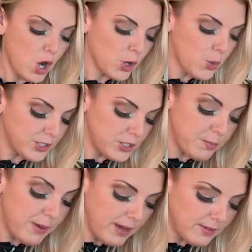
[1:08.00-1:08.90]
are going to
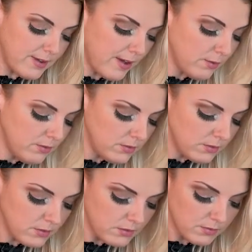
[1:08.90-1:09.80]
bang down.
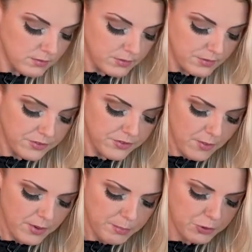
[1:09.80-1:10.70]
You
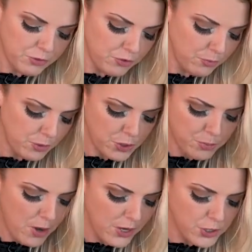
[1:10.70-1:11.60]
don't want to put too much
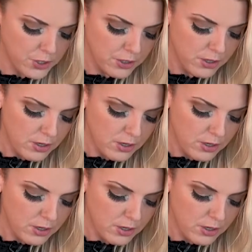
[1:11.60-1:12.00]
pressure